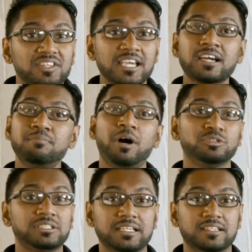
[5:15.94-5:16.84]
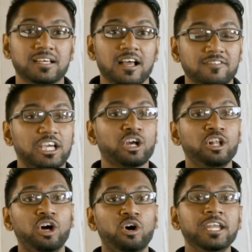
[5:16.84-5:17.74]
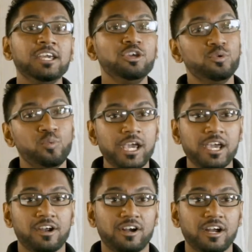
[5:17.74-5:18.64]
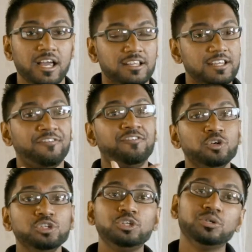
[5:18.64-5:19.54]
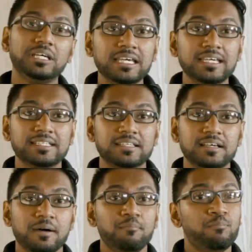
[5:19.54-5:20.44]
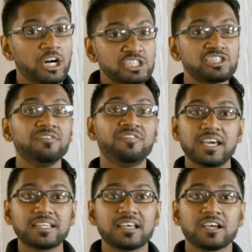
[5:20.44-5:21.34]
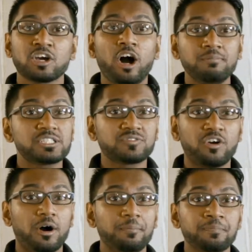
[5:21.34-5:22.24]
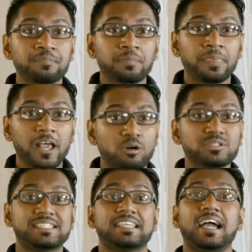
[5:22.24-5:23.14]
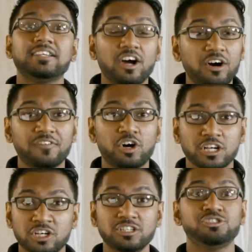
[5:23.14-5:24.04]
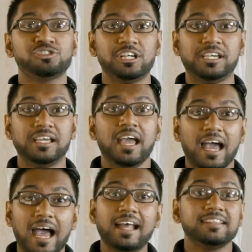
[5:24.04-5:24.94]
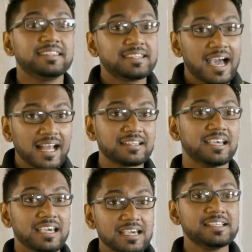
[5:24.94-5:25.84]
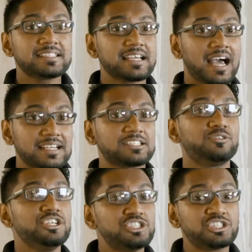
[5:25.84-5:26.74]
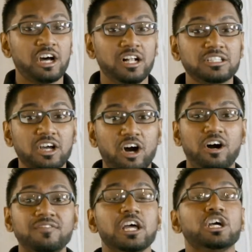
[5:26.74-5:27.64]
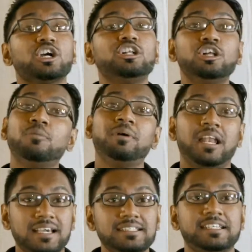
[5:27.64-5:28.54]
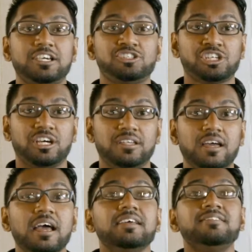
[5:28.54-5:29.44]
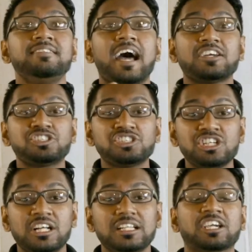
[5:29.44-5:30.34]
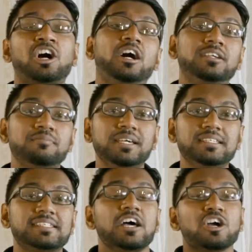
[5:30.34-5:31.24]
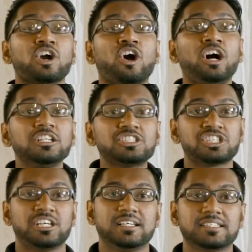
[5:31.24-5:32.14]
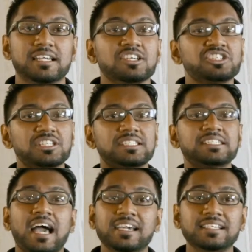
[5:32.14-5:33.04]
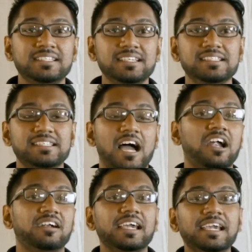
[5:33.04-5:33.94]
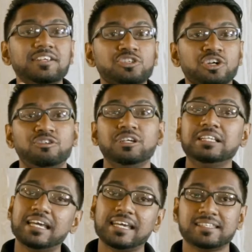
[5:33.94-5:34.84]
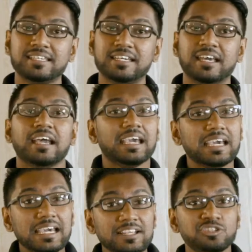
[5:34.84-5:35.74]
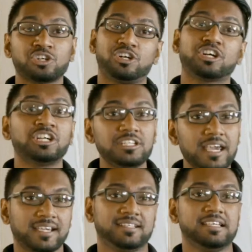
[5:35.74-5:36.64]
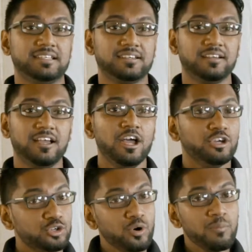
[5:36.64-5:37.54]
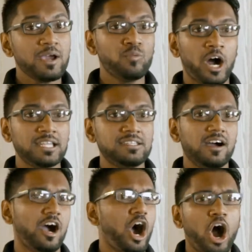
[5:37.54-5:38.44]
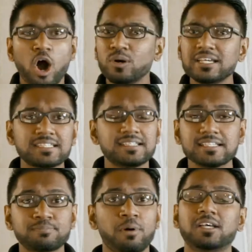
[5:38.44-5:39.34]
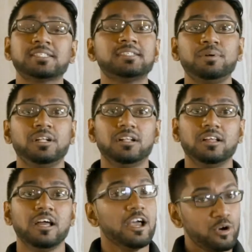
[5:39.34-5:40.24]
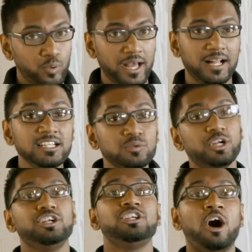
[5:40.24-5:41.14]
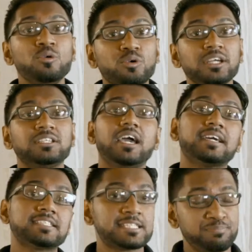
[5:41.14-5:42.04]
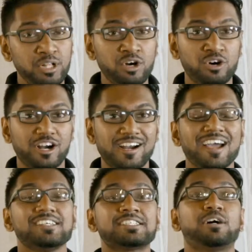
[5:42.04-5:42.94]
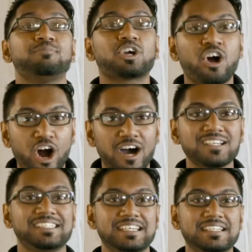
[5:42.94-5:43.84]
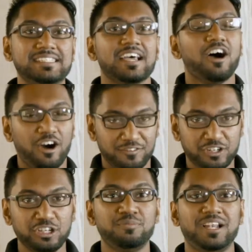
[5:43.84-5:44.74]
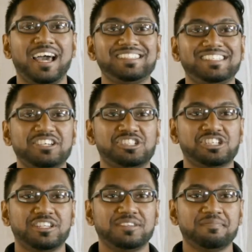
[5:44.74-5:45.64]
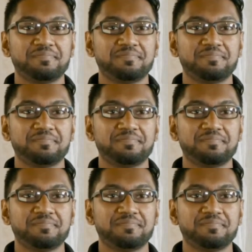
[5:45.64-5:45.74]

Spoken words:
Think about it. The clothing you wear, the food you eat, much of it comes from outside of our country. And that is as a result of globalization. National economies, cultures, societies are interrelated, interconnected. You may wonder, how is this possible? Well, we're now going to explore some causes of globalization.